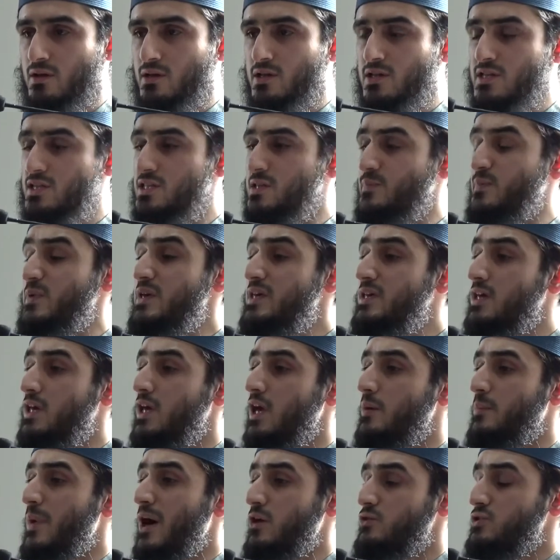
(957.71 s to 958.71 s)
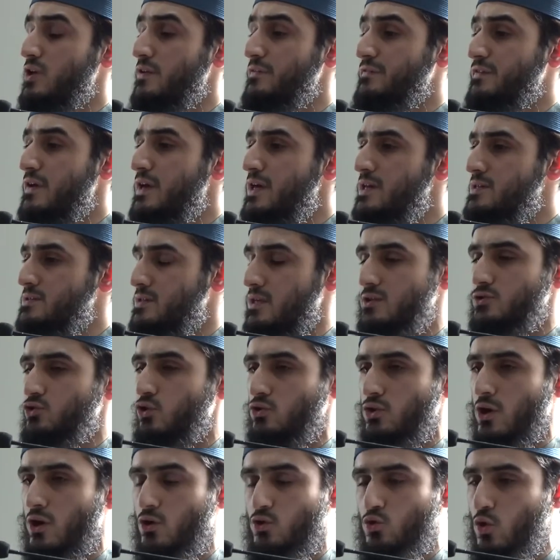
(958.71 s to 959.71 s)
speaking about affairs that
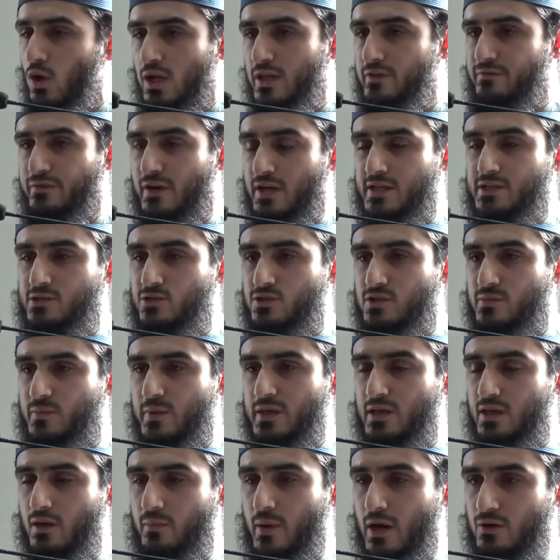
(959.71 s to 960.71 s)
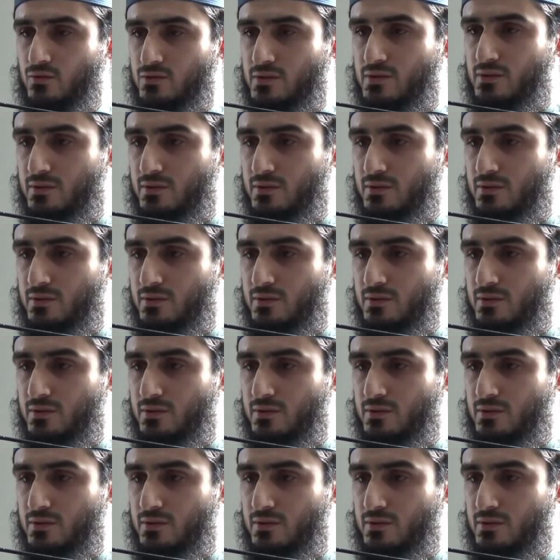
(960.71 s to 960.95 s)
you're not qualified to speak about.